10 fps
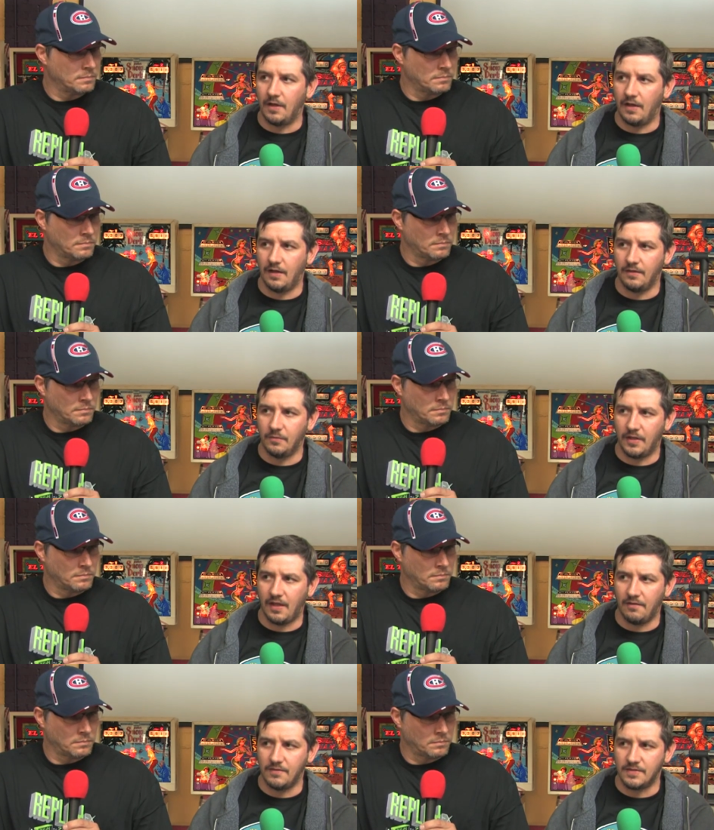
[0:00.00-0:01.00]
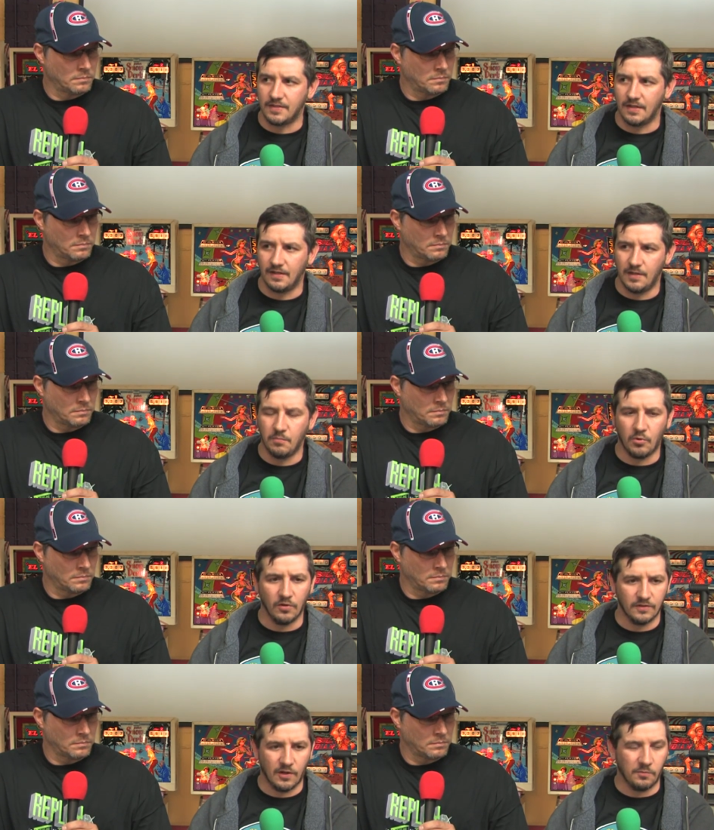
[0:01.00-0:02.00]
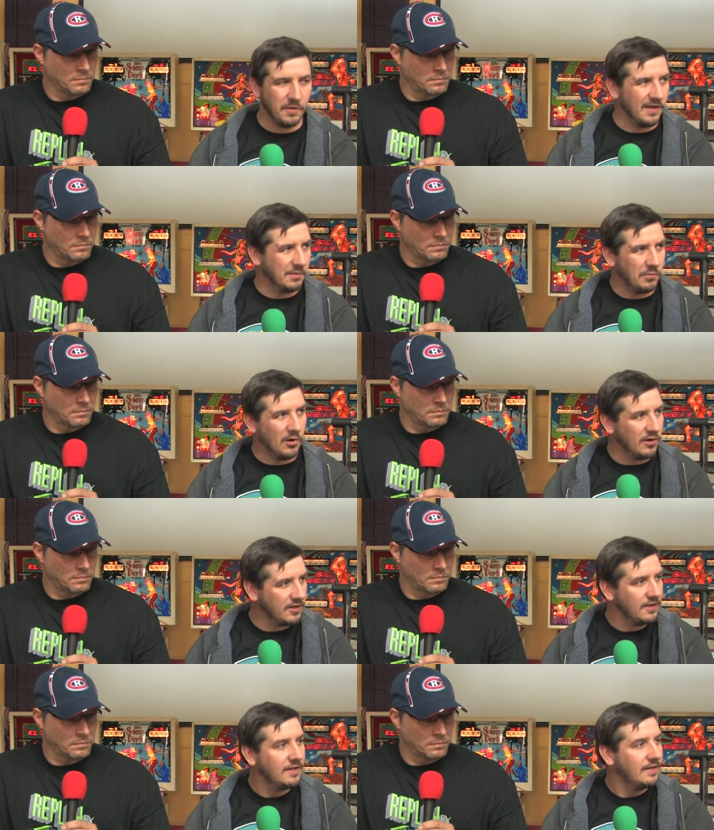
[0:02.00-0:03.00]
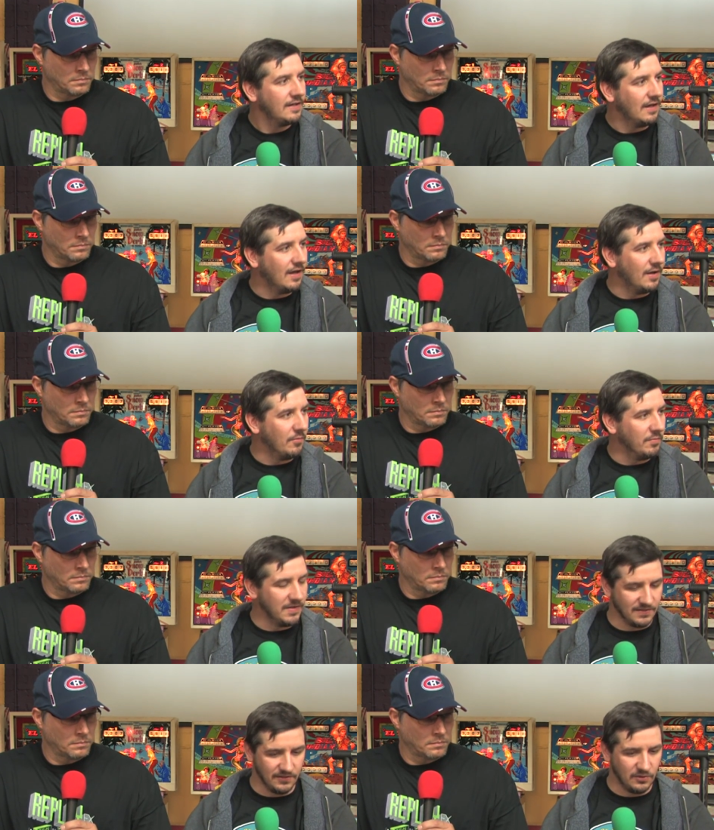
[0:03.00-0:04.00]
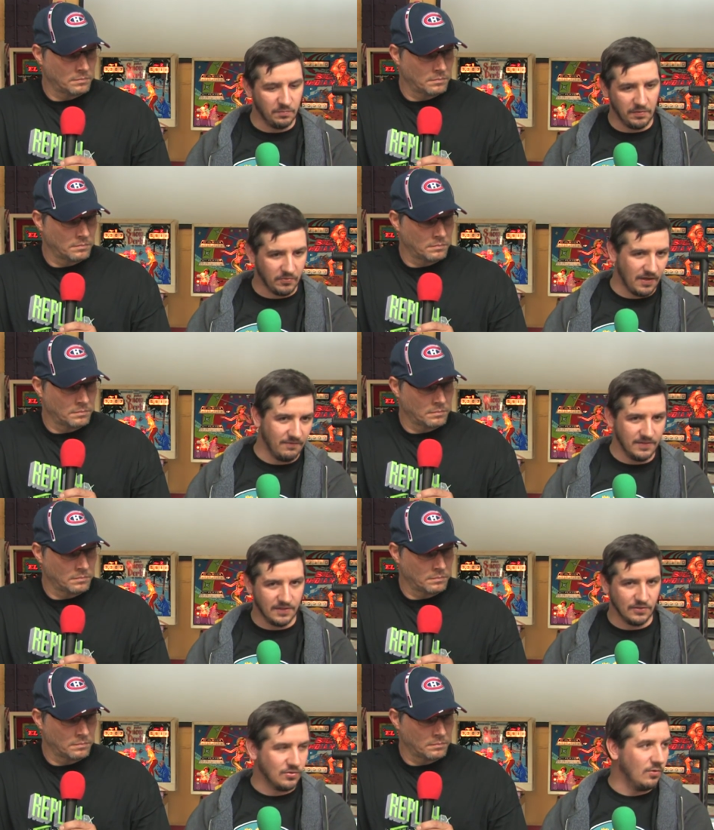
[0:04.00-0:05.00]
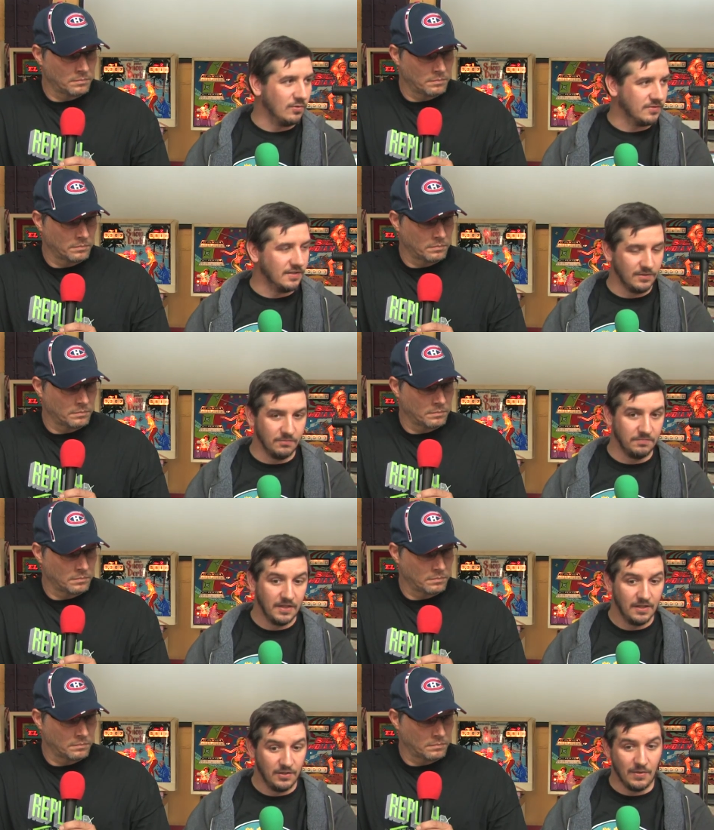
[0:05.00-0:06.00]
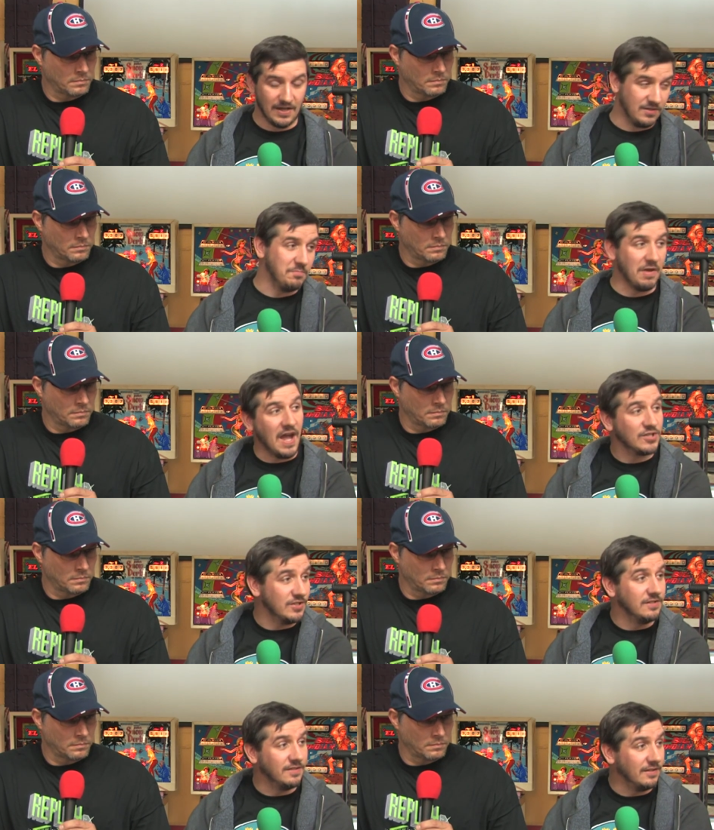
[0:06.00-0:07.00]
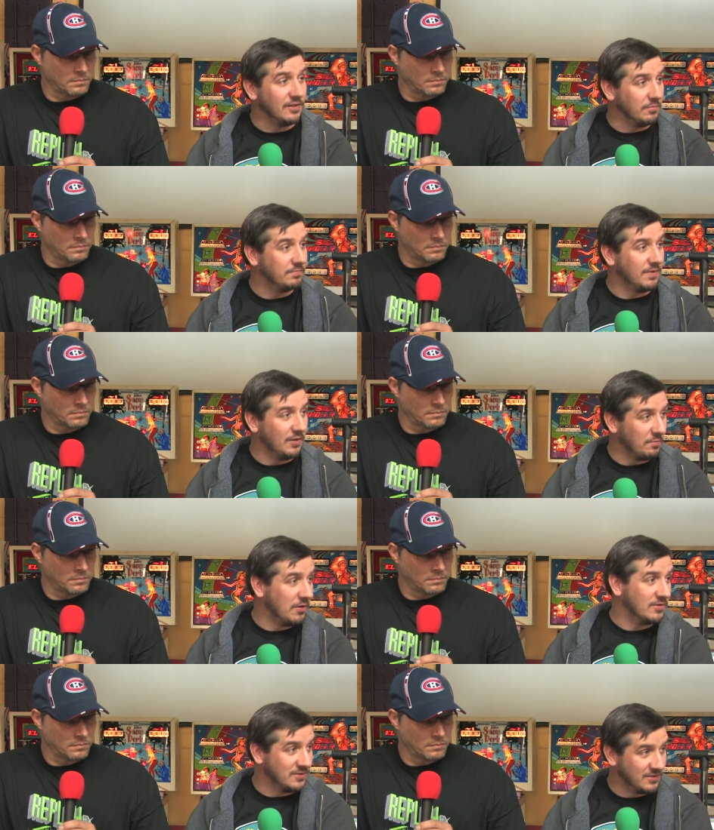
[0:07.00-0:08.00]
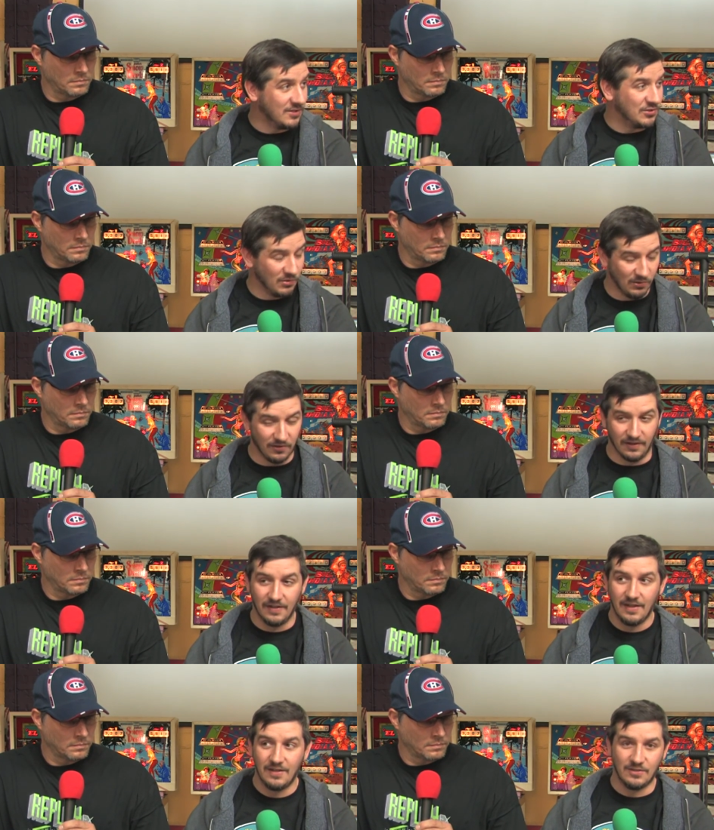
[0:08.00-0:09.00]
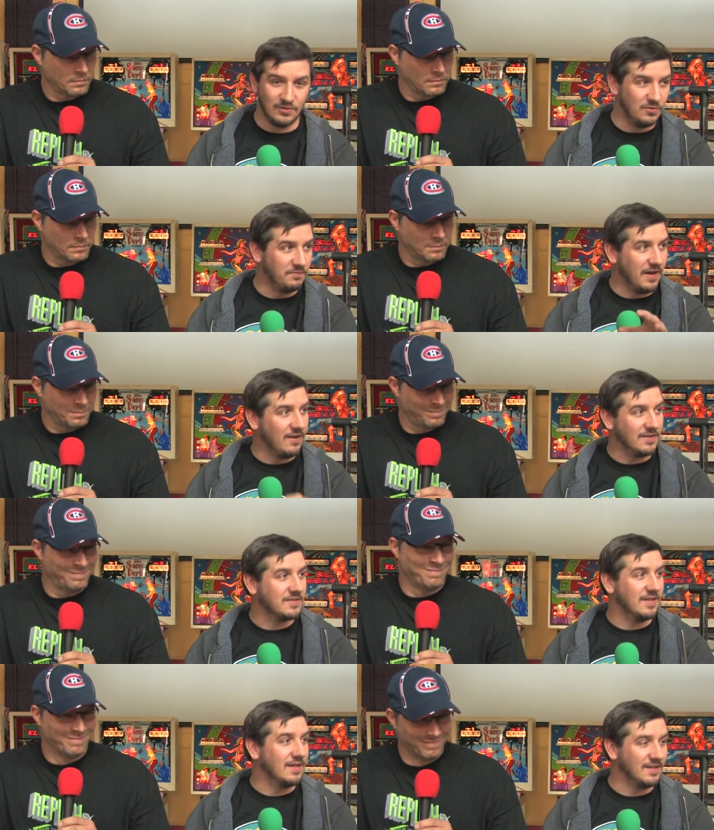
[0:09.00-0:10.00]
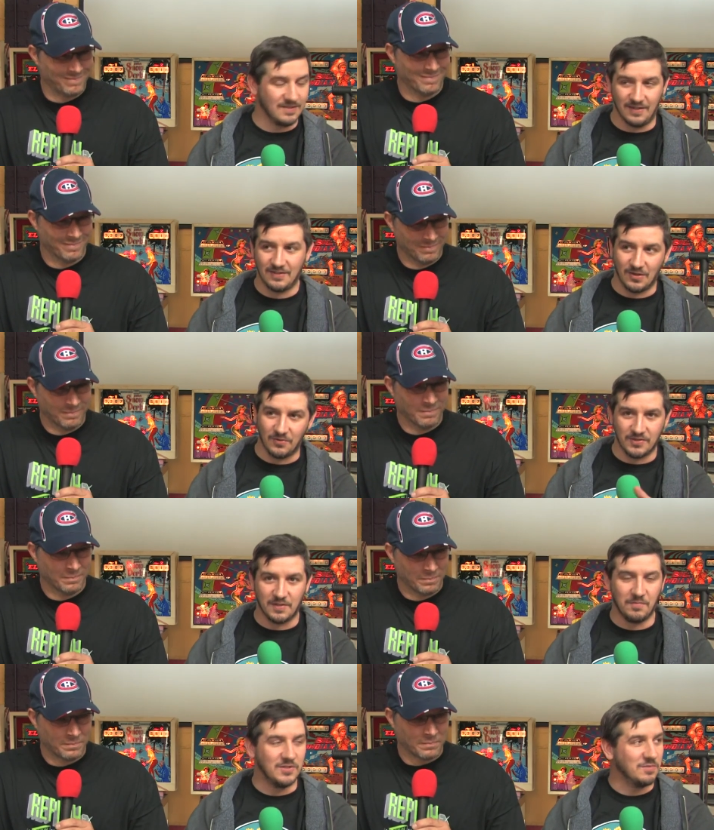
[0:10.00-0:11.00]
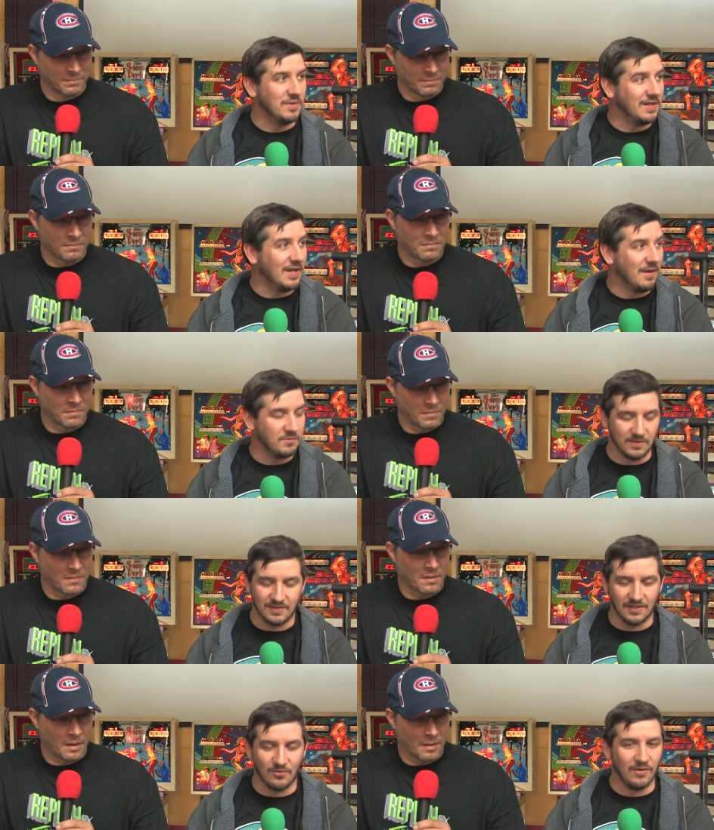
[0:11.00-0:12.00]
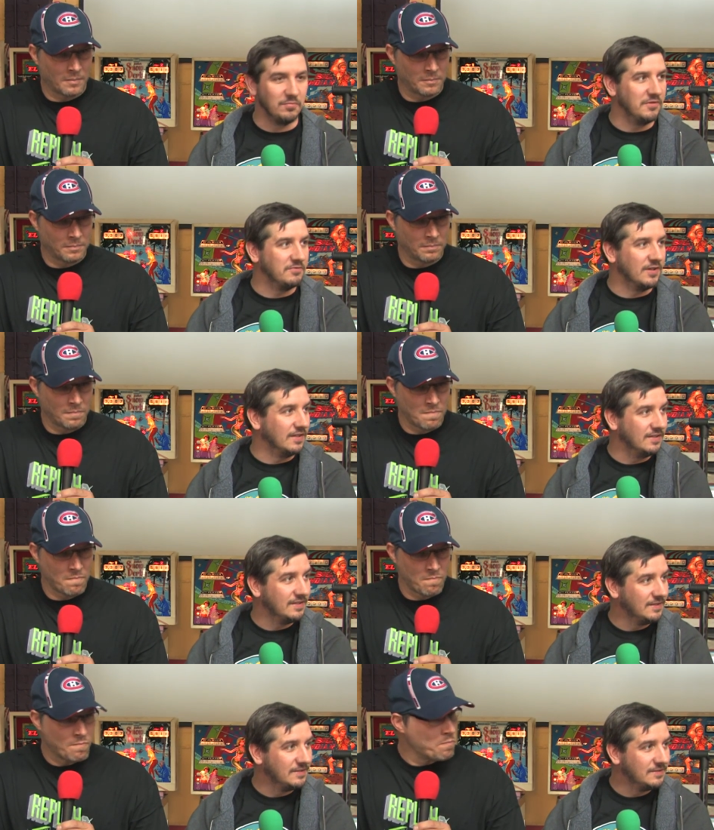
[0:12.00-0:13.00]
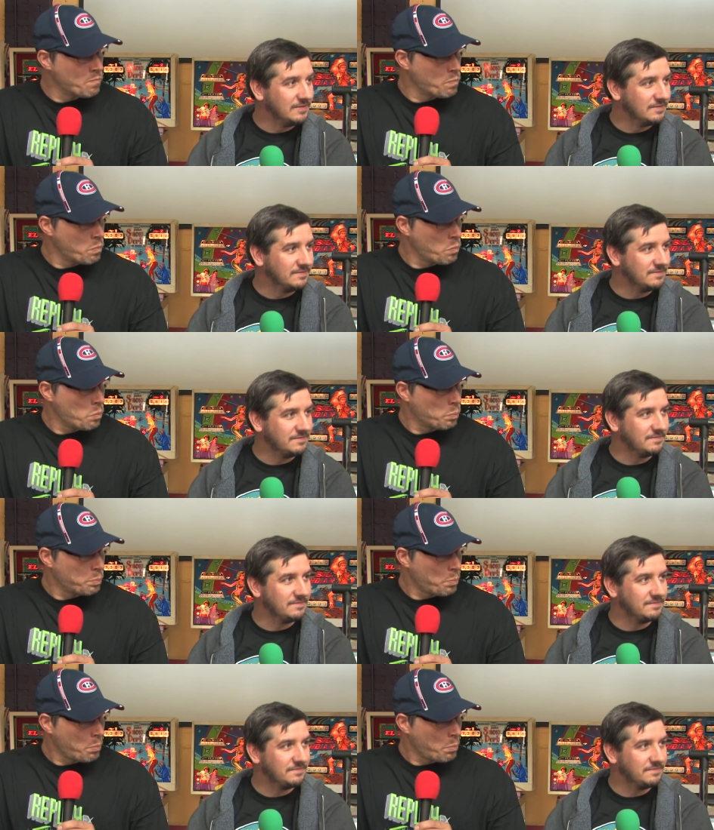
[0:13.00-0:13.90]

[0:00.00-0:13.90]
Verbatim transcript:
Speaker 1: uh, that we have. It's uh, import called Panic Park. Um, where basically two people have these controllers that you you actually bash into the other other person's controller to do various things, and it's all just a bunch of mini games, but it's incredibly fun.
Speaker 2: Another one that